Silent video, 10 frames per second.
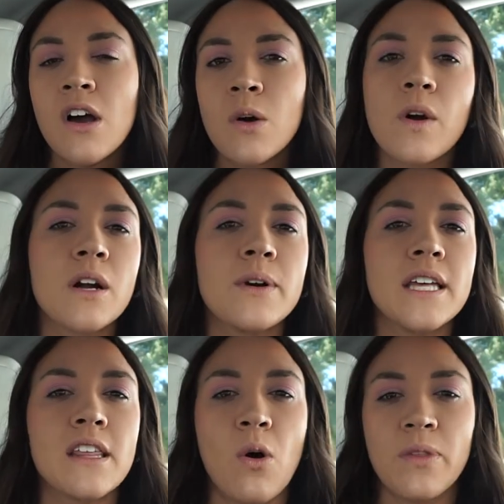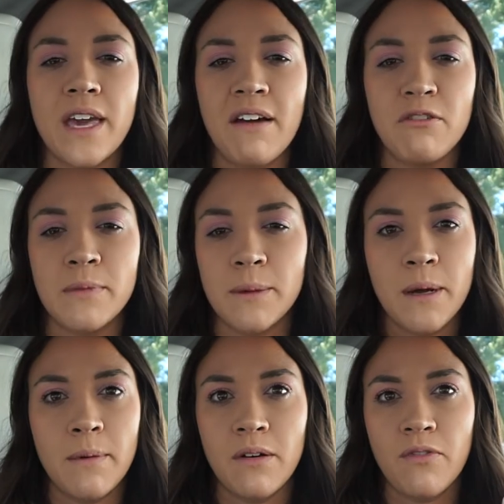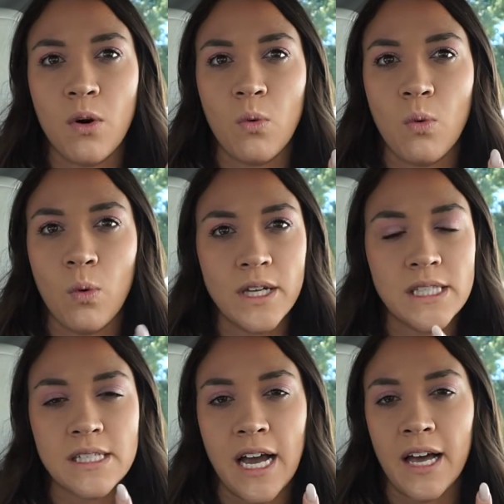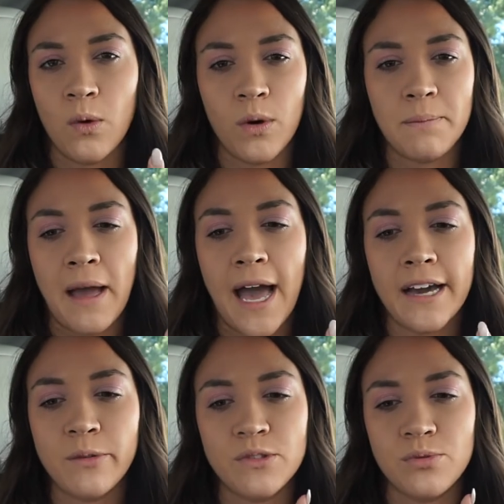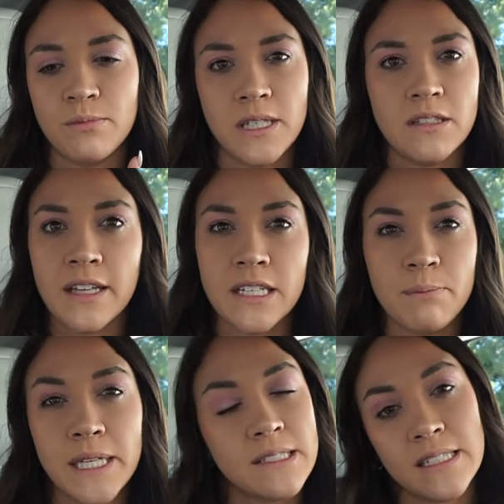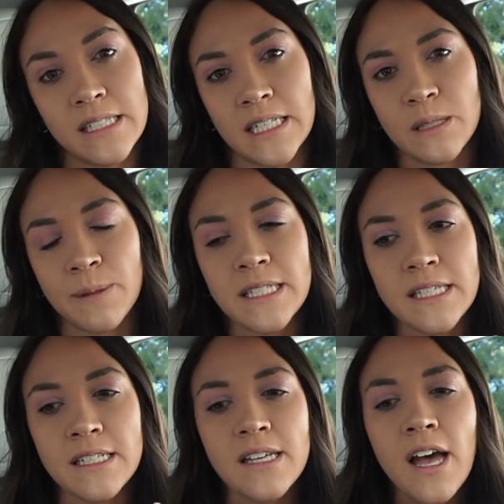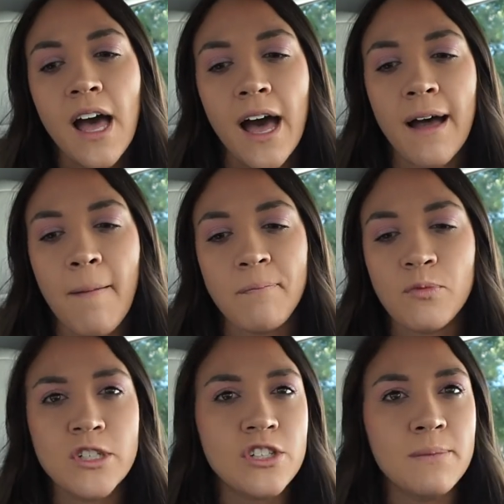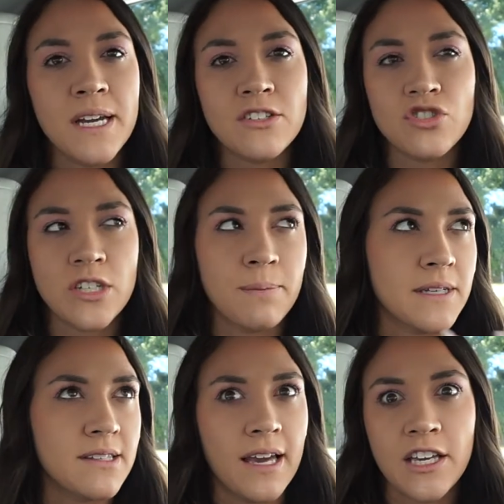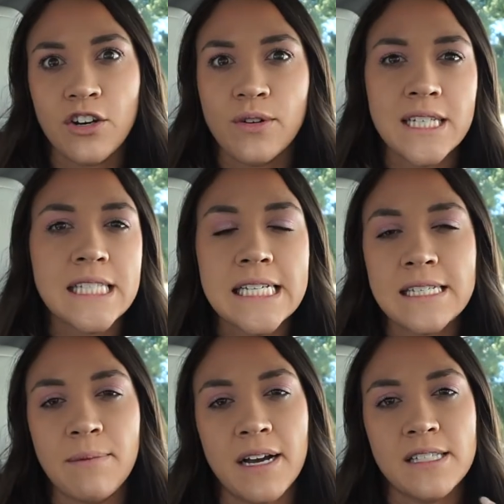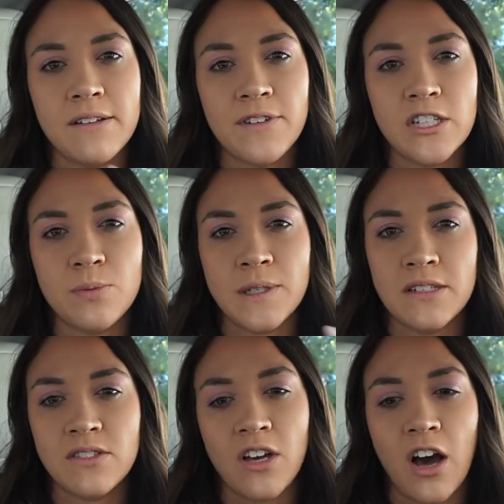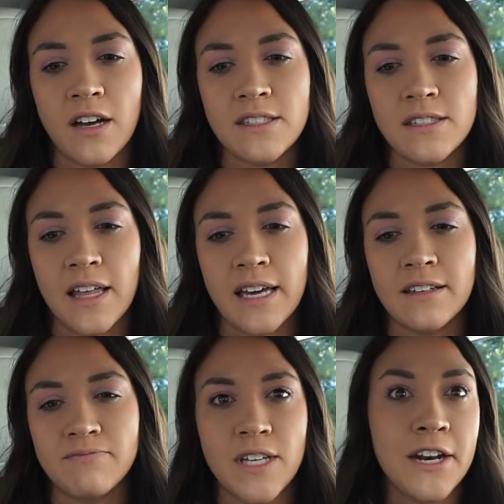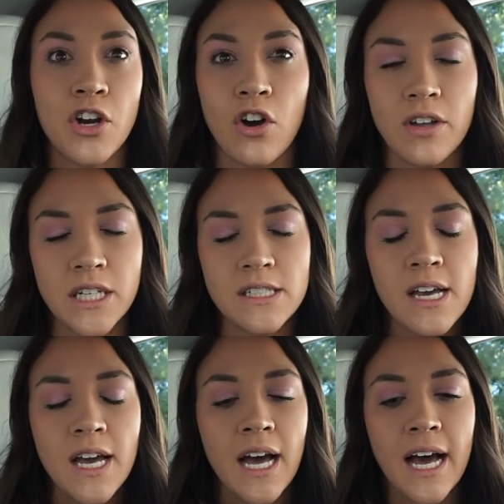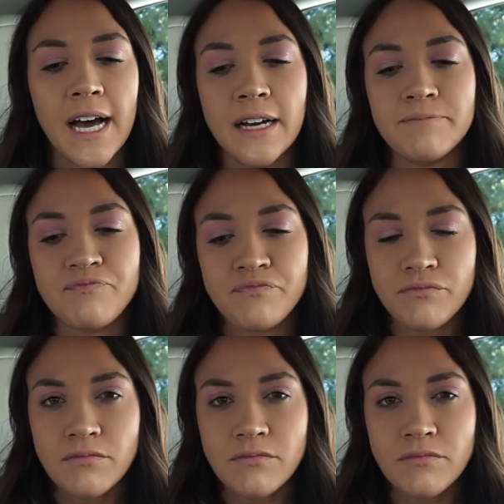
work with only have a minimum of one style one pack which would mean like basically six pieces um, which could be as cheap as like you know like 60 bucks if each piece costs like ten dollars years. Um,